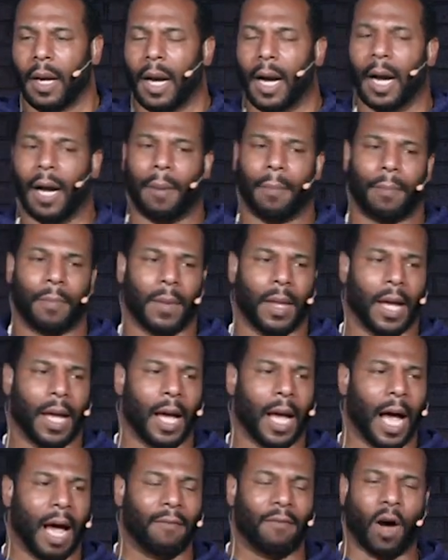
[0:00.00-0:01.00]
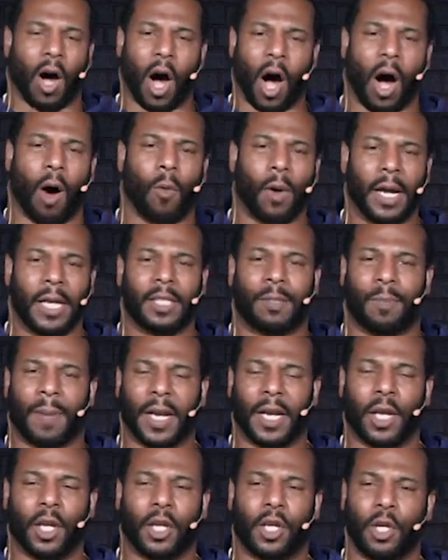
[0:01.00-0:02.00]
I've always
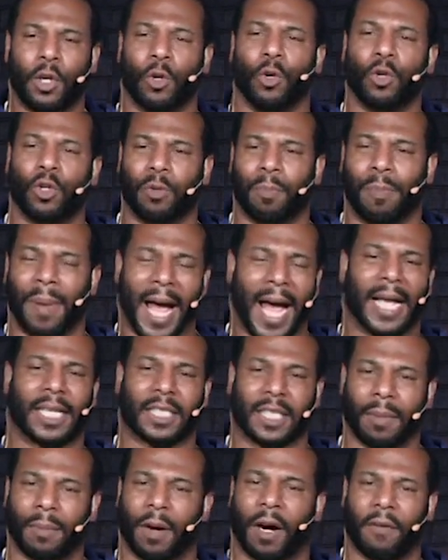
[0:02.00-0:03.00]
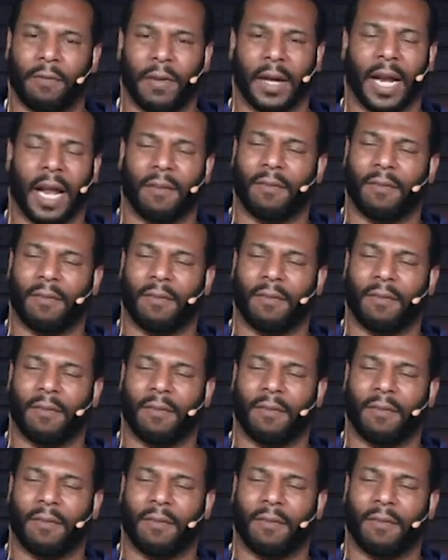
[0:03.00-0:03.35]
been a huge basketball fan.